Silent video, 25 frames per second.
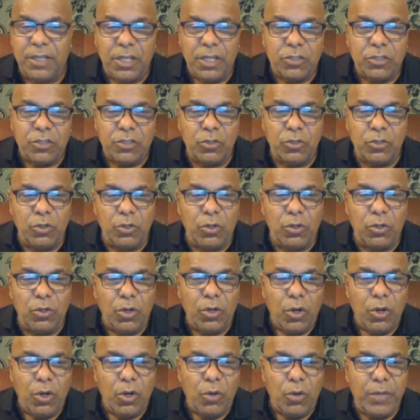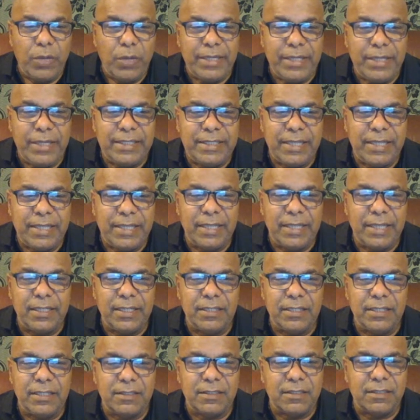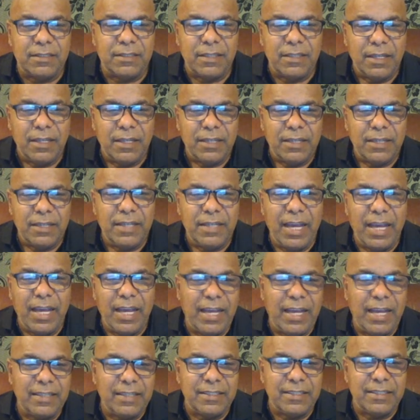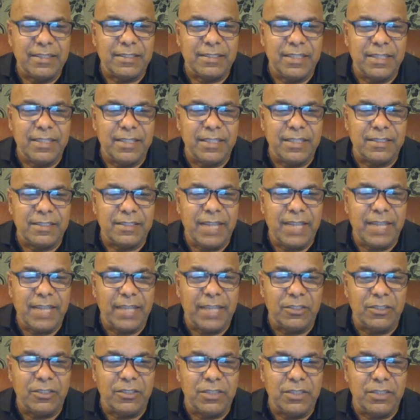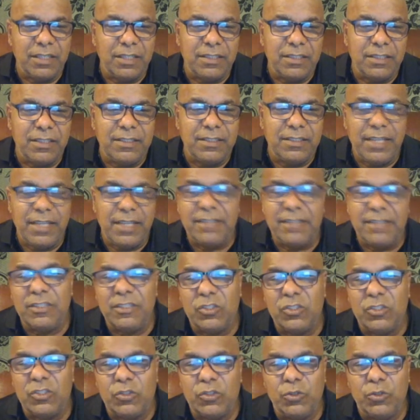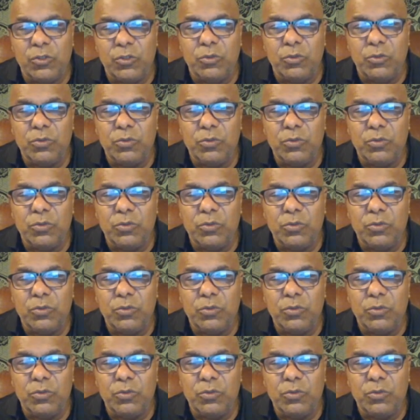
So when they're telling us that it's this, that, or the other, yes, it's true.